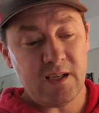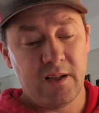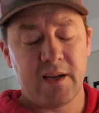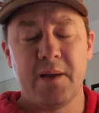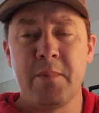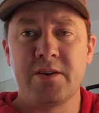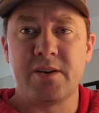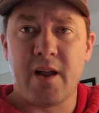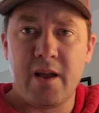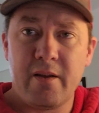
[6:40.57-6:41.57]
like I
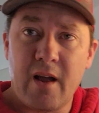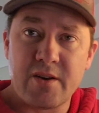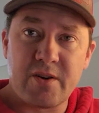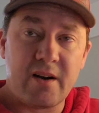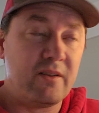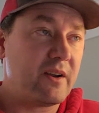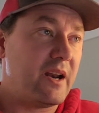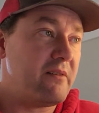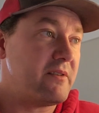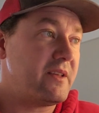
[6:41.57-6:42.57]
mentioned, I try to look
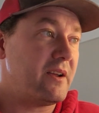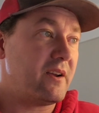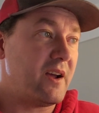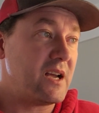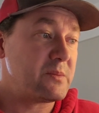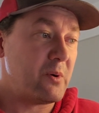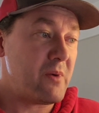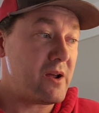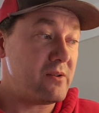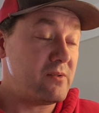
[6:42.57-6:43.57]
at everything at cost per
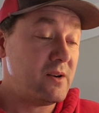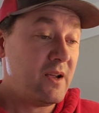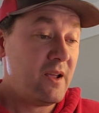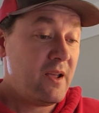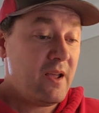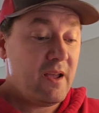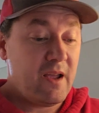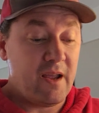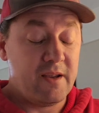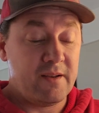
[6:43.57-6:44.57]
mile.
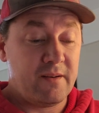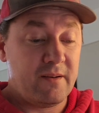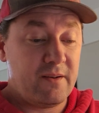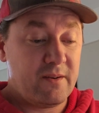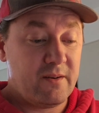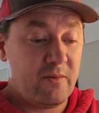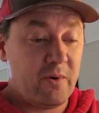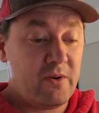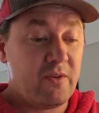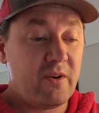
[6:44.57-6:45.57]
And
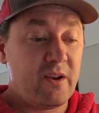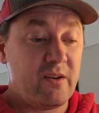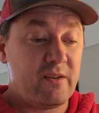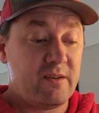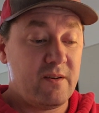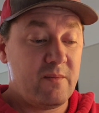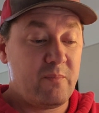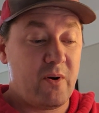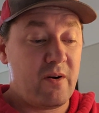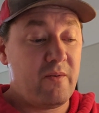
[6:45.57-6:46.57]
when you're looking at
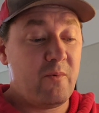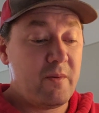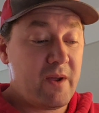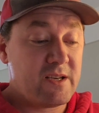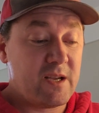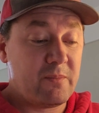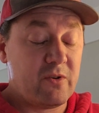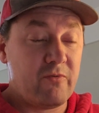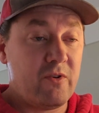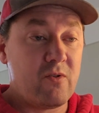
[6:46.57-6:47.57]
part of what makes up
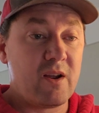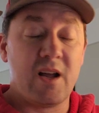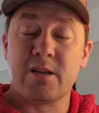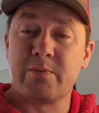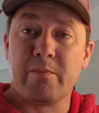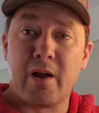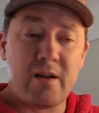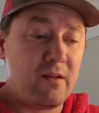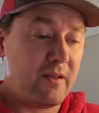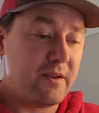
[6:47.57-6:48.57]
your fuel cost per
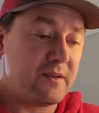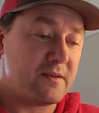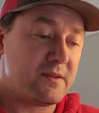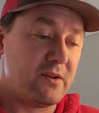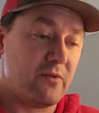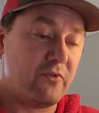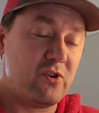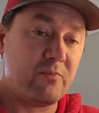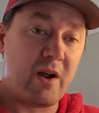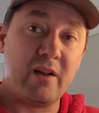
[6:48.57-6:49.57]
mile is your
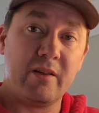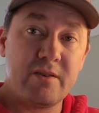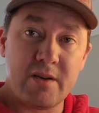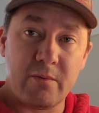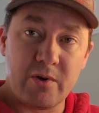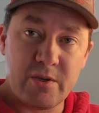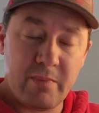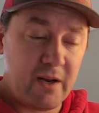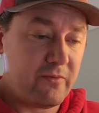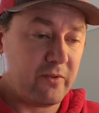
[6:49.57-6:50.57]
fuel mileage and what you
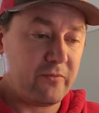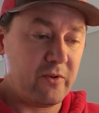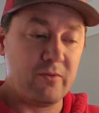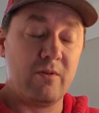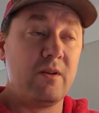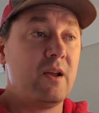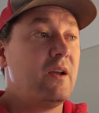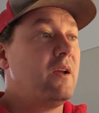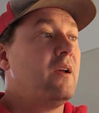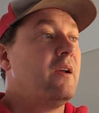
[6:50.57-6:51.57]
pay for the fuel.
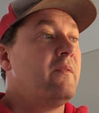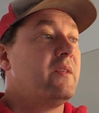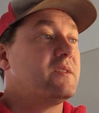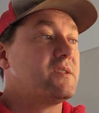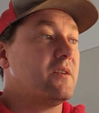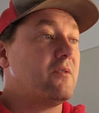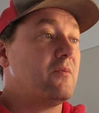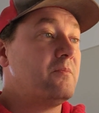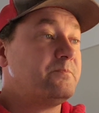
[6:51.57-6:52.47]
So,